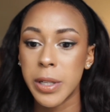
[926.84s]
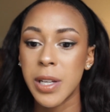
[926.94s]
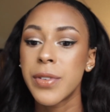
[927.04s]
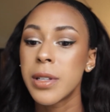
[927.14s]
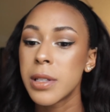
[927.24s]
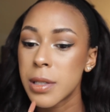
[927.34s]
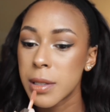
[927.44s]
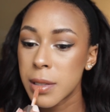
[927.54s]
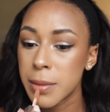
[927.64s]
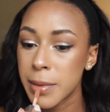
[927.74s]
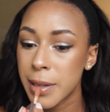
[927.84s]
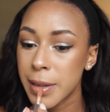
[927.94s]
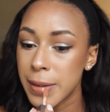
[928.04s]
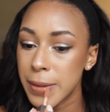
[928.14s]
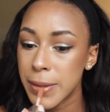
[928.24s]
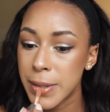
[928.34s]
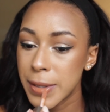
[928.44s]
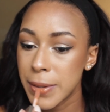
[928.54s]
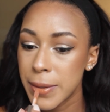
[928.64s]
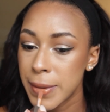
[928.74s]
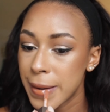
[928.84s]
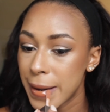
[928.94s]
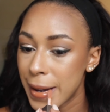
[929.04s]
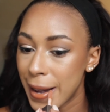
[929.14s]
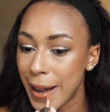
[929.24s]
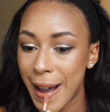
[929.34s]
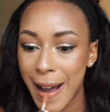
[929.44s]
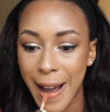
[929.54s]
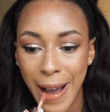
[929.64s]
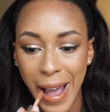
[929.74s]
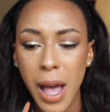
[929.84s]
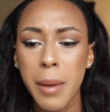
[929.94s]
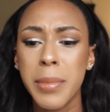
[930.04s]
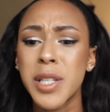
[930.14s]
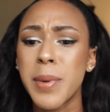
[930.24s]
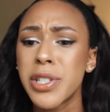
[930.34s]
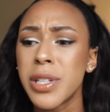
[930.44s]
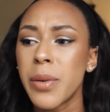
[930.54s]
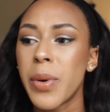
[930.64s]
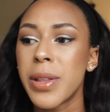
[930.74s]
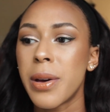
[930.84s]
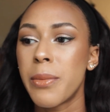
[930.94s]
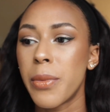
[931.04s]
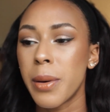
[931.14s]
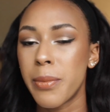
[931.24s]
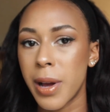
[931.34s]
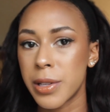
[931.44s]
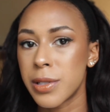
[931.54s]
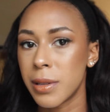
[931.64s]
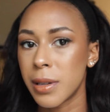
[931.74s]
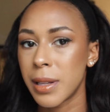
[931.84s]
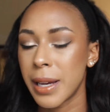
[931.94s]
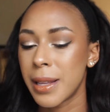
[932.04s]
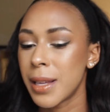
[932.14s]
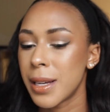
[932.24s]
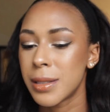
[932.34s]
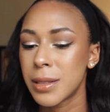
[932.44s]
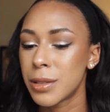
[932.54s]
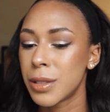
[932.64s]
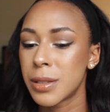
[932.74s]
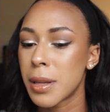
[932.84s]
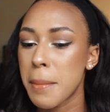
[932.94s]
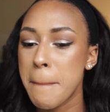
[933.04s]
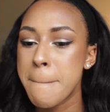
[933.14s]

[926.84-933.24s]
Definitely took some getting used to, but especially with a more bronze look like this, just